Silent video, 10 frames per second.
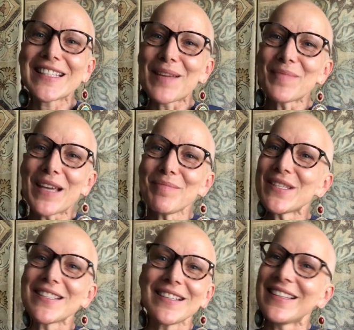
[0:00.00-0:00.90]

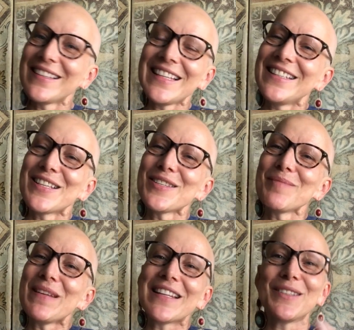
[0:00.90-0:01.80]
Sometimes it does
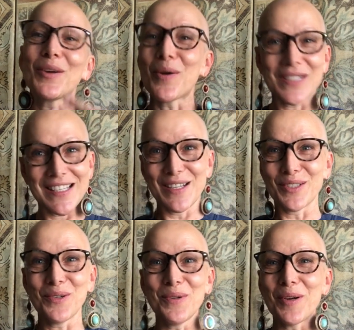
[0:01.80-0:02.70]
not mean that the coach is not
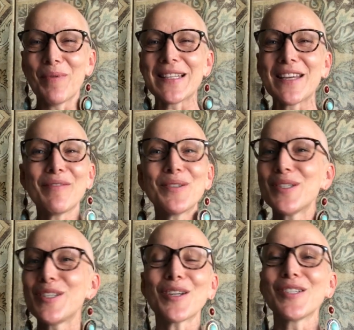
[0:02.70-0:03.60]
good or whatever, or
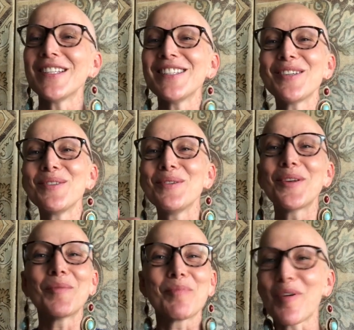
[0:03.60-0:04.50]
the doctor is not good
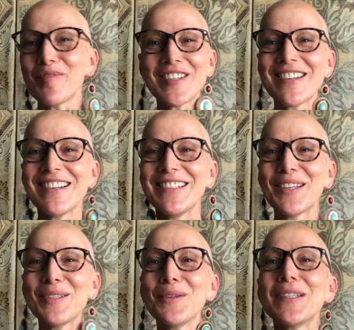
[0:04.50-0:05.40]
or the professional
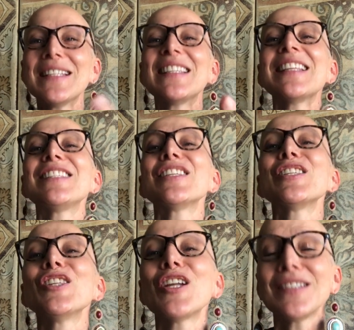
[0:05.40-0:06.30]
not good. There's
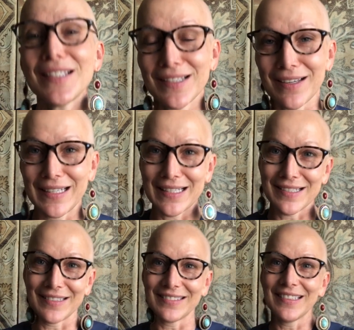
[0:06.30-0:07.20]
just not this
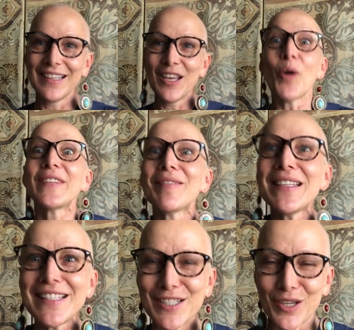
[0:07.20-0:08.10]
connection. Or there is this